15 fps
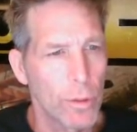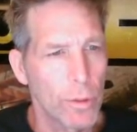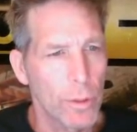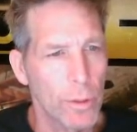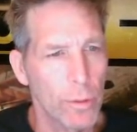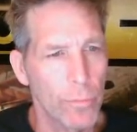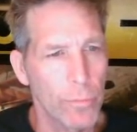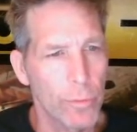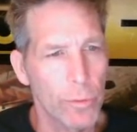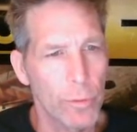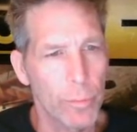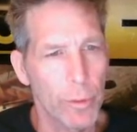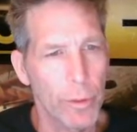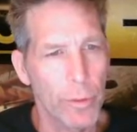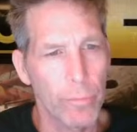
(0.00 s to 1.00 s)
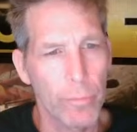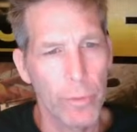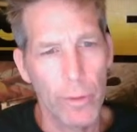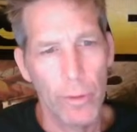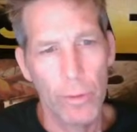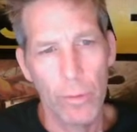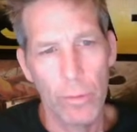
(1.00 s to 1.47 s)
Tell viewers about your
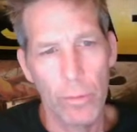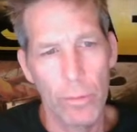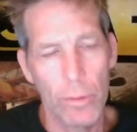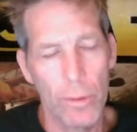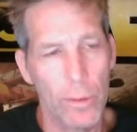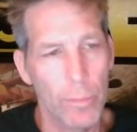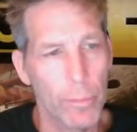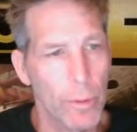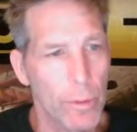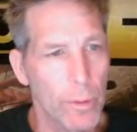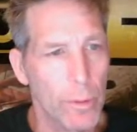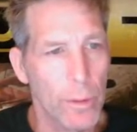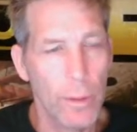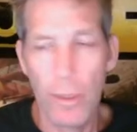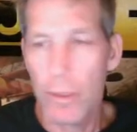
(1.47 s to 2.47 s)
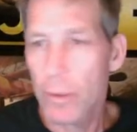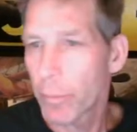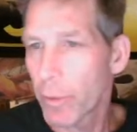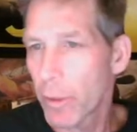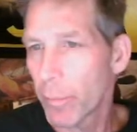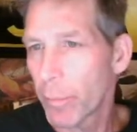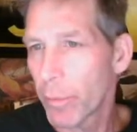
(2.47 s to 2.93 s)
video. That's
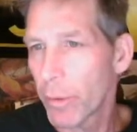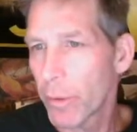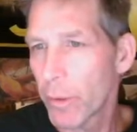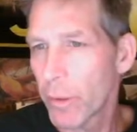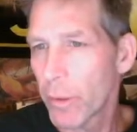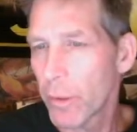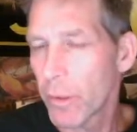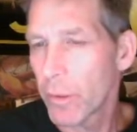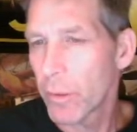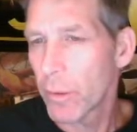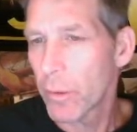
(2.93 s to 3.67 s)
biplane.